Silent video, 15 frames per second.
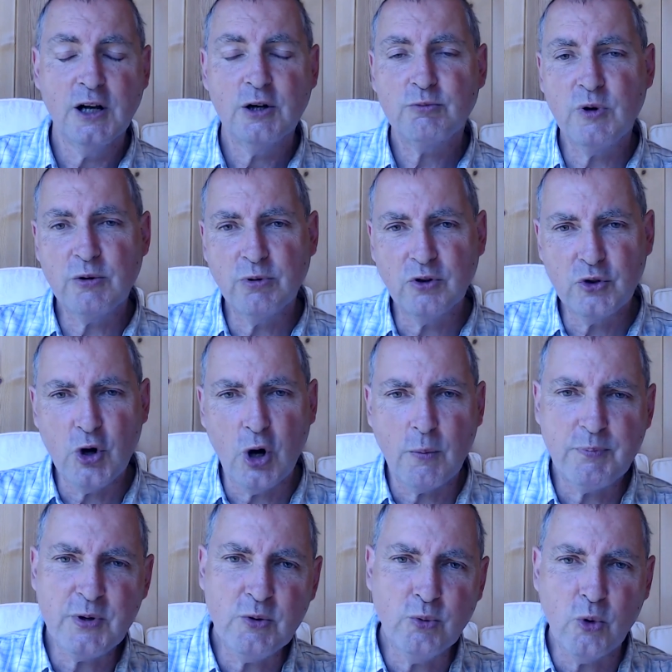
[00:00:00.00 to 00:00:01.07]
We will not
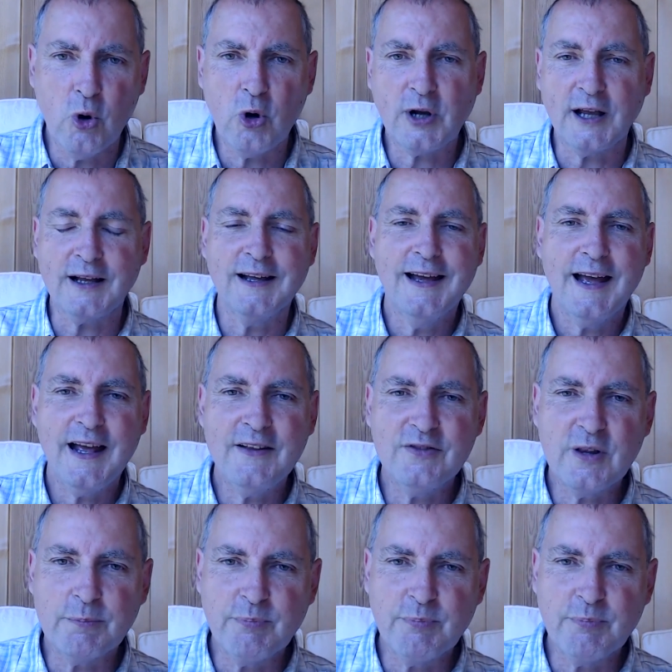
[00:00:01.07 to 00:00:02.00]
be walking in the